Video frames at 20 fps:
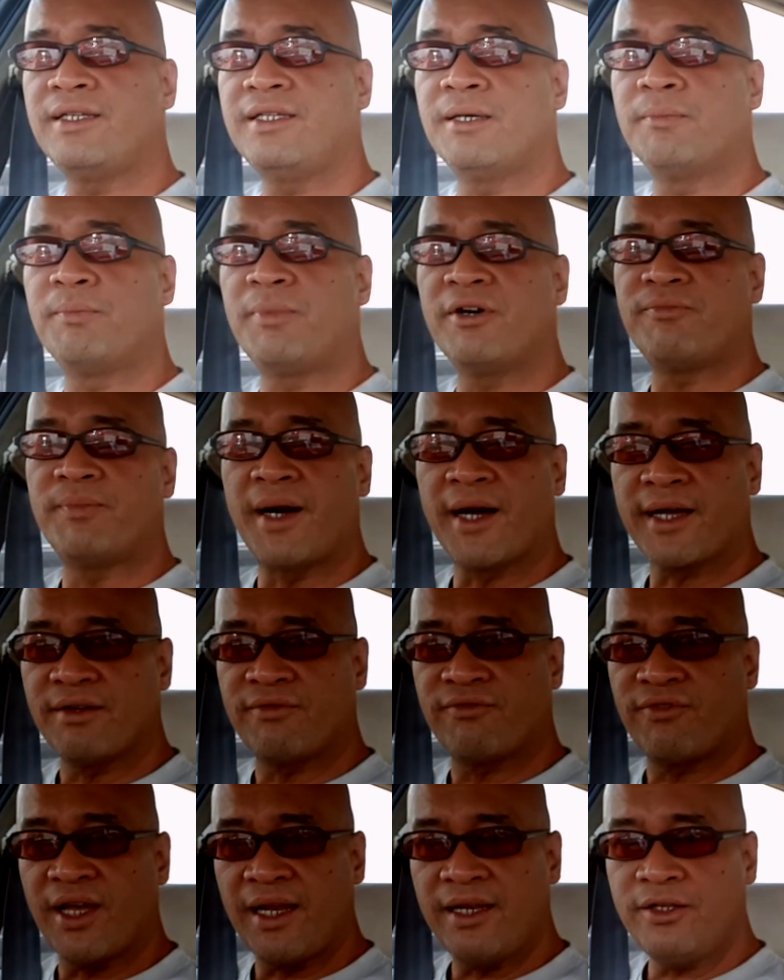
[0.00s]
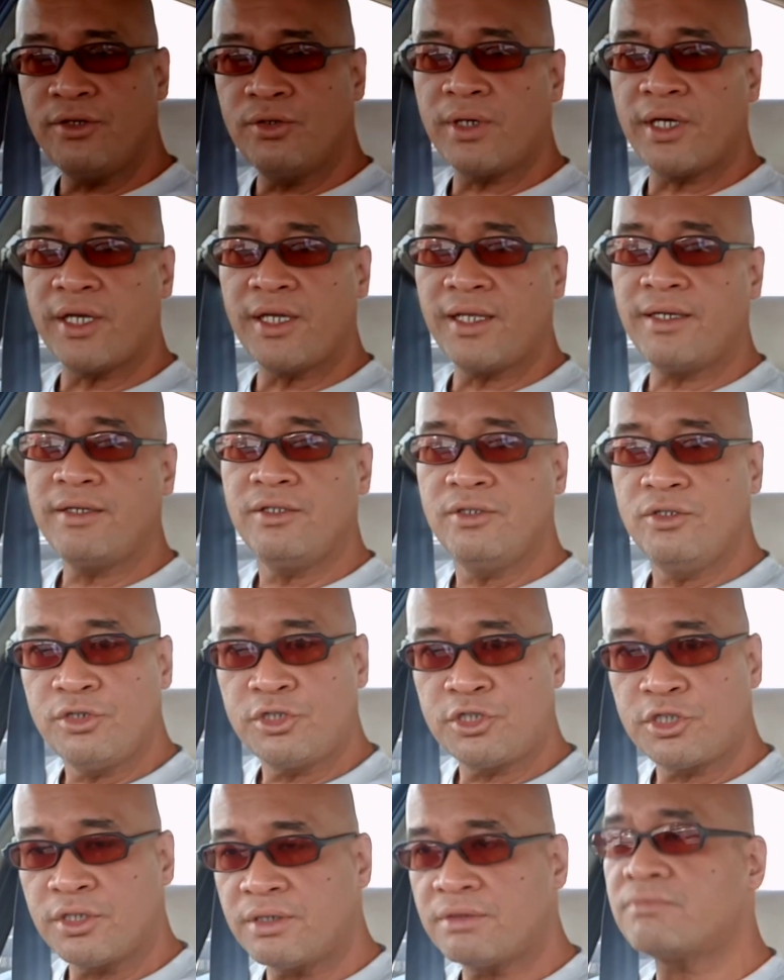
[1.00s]
above market value, and you
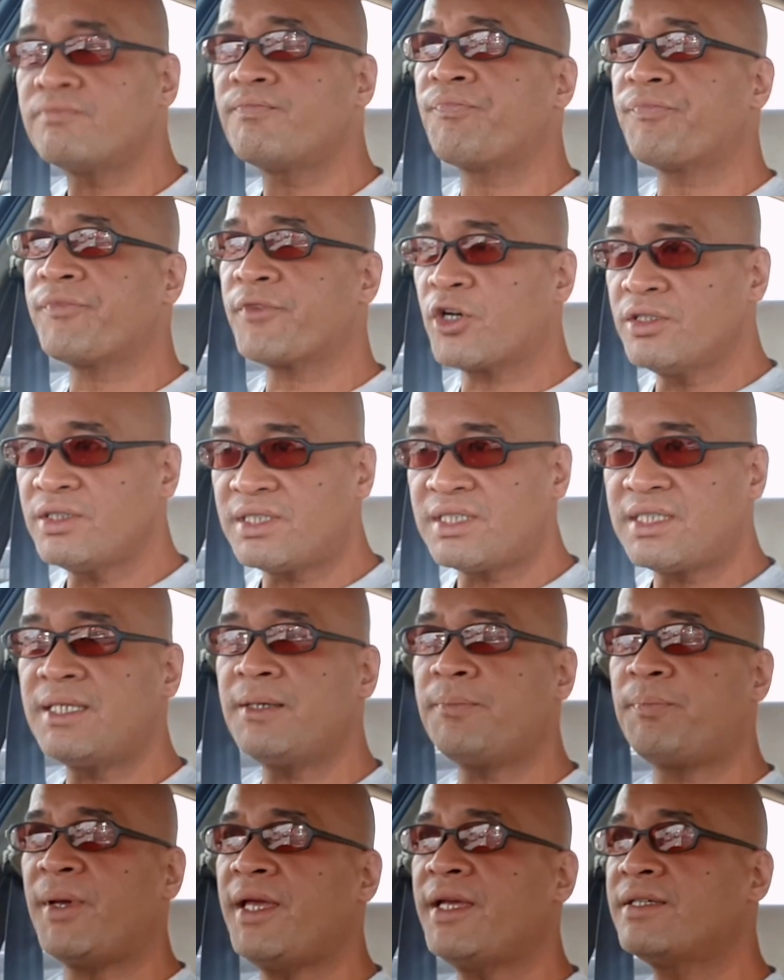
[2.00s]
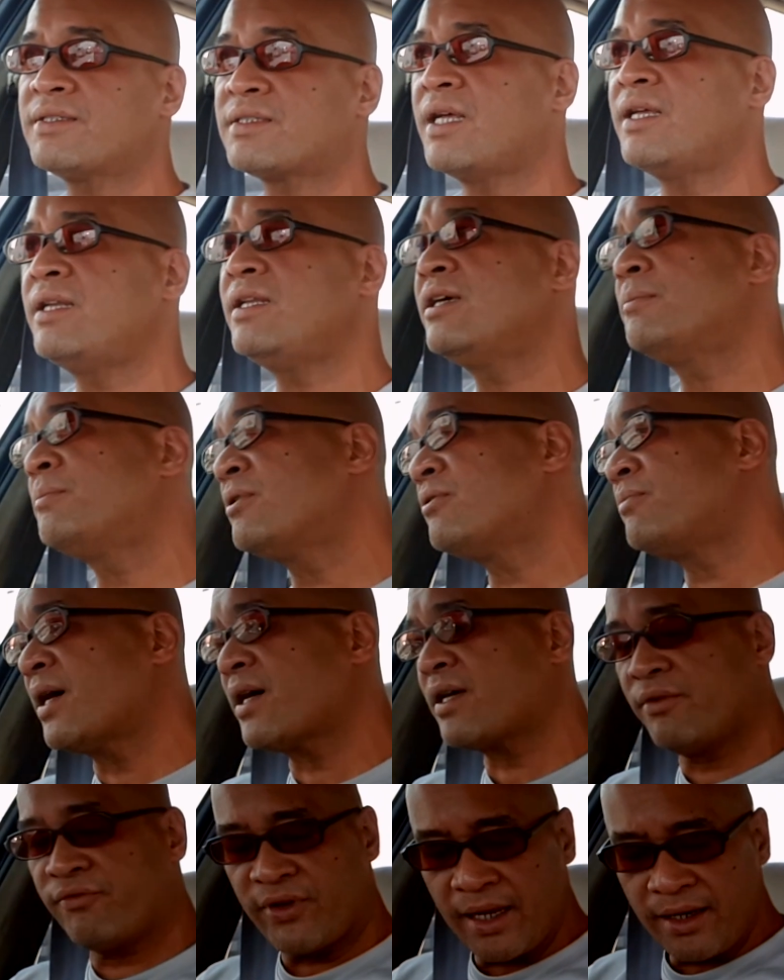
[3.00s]
should consider paying slightly above
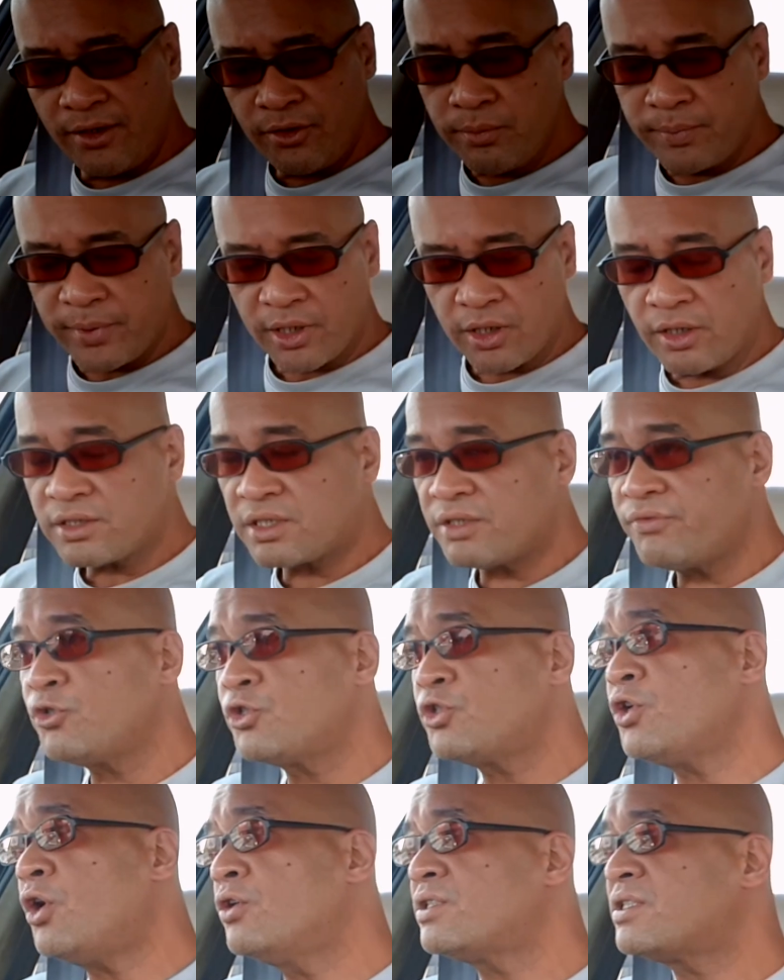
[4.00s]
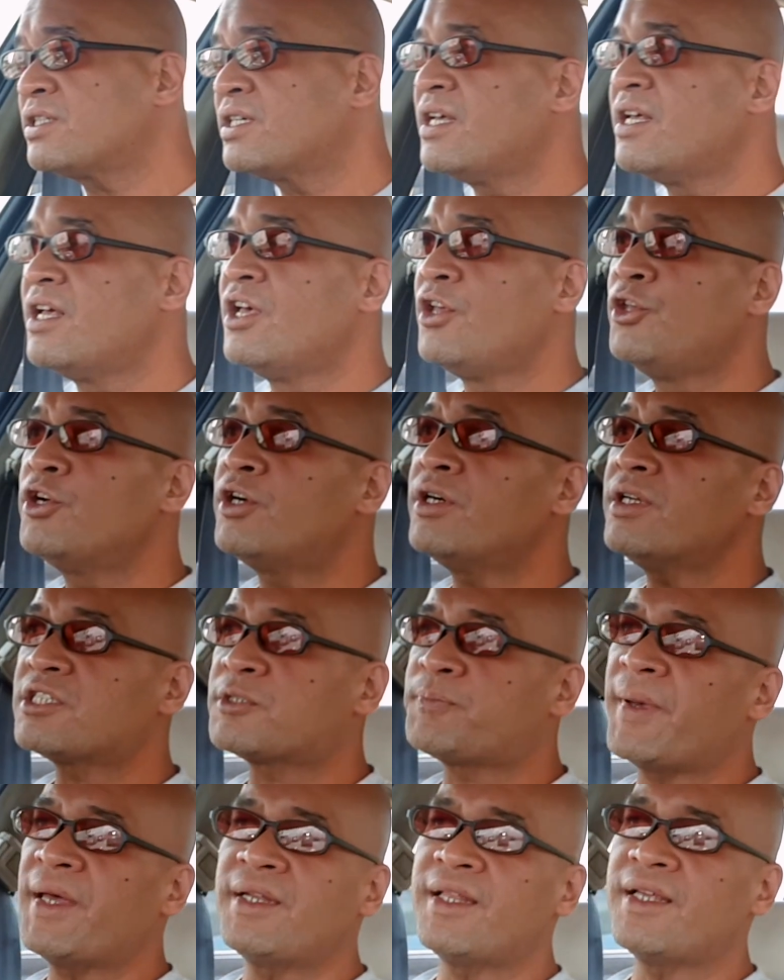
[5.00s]
market value, because if you don't, you're going to
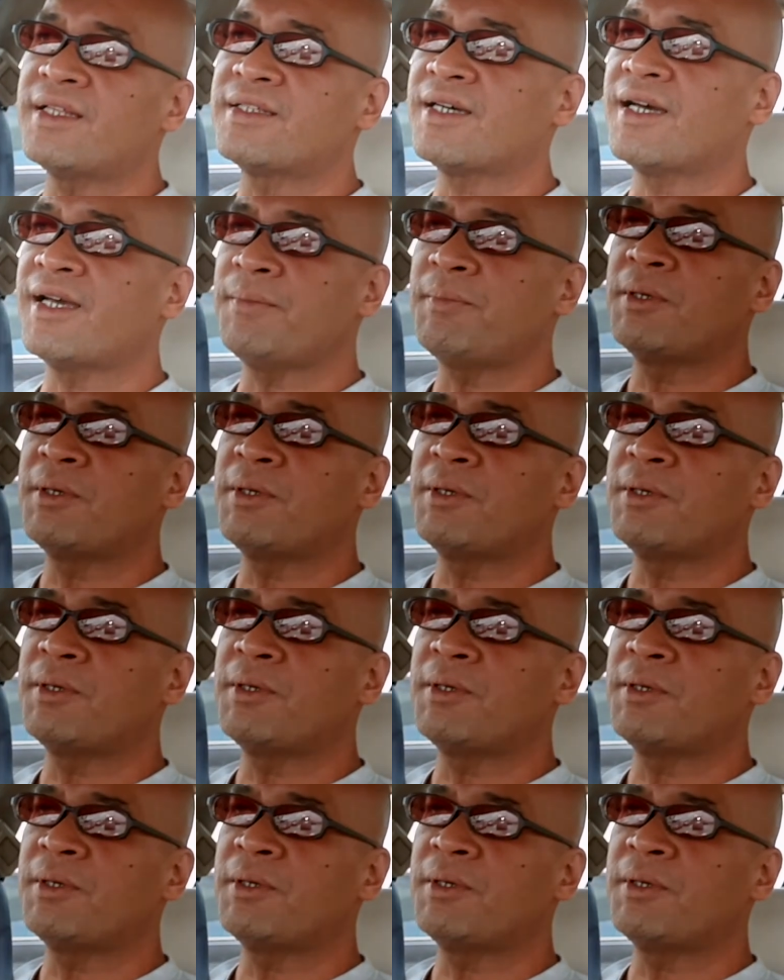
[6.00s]
spend that time and